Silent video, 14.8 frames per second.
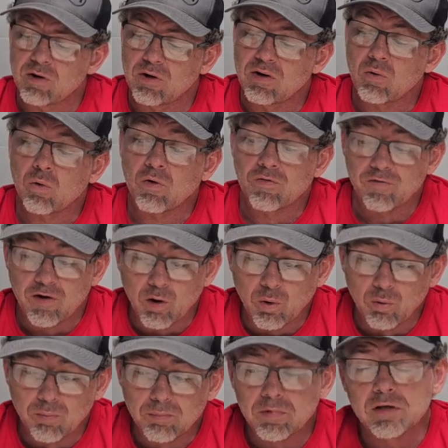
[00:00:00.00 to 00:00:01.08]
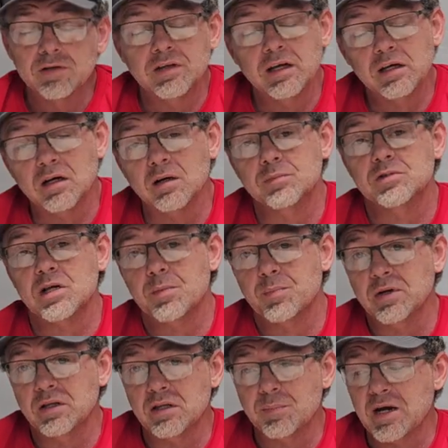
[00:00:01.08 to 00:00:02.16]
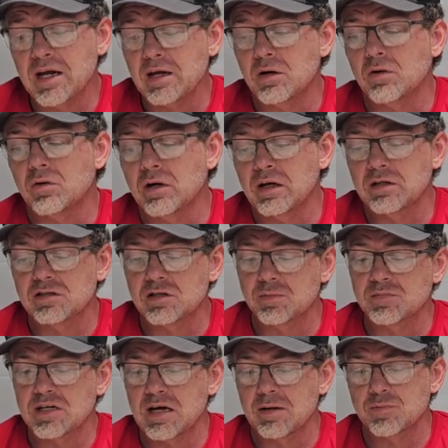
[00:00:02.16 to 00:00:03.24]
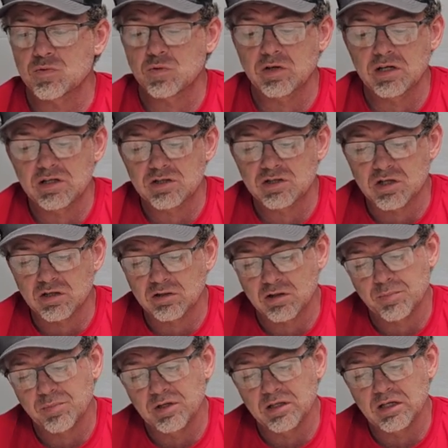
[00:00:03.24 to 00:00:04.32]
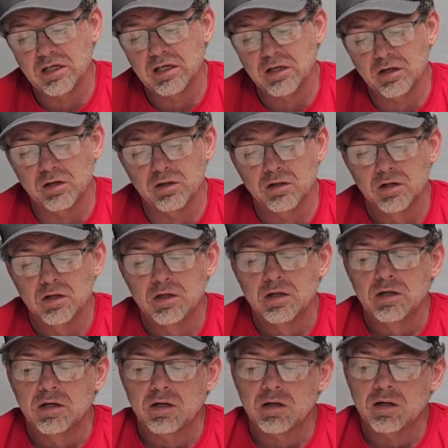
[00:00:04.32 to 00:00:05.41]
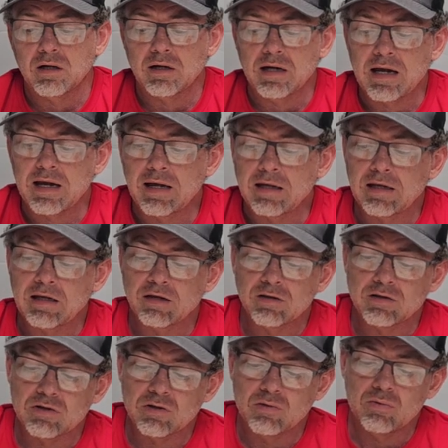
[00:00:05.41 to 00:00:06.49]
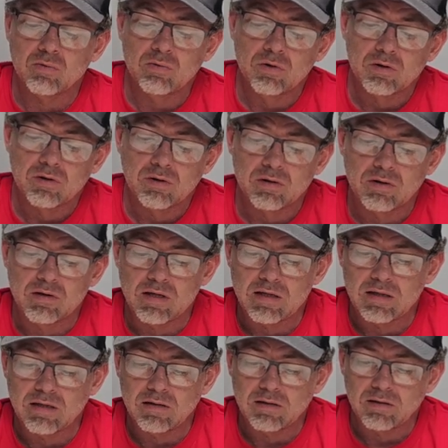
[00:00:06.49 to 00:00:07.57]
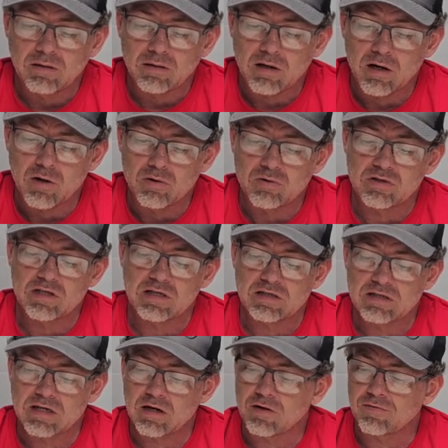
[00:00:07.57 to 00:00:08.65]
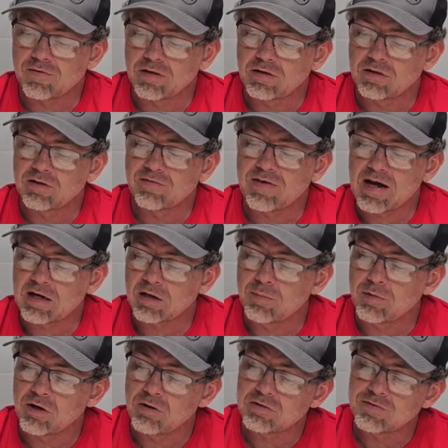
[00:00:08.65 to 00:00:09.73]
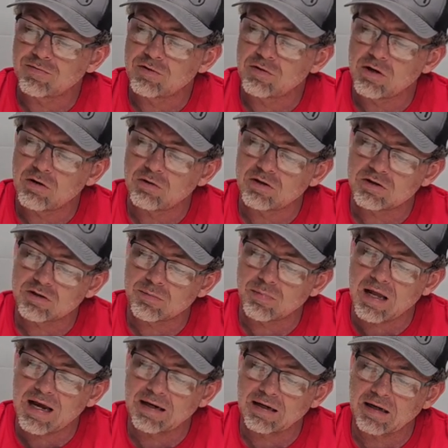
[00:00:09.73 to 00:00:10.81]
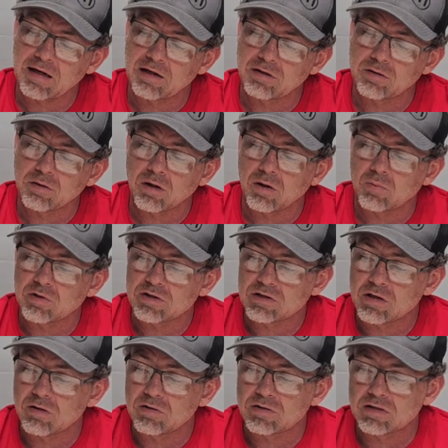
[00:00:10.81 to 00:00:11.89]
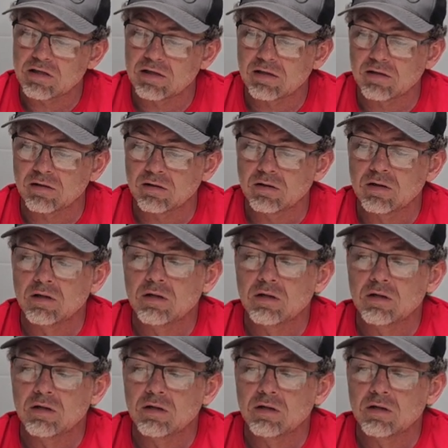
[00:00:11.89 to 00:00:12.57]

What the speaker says: or foam that comes up in the pail, and sometimes will get sucked up into here and into the hose itself, into the vacuum hose. If you notice the black line, you'll always notice that the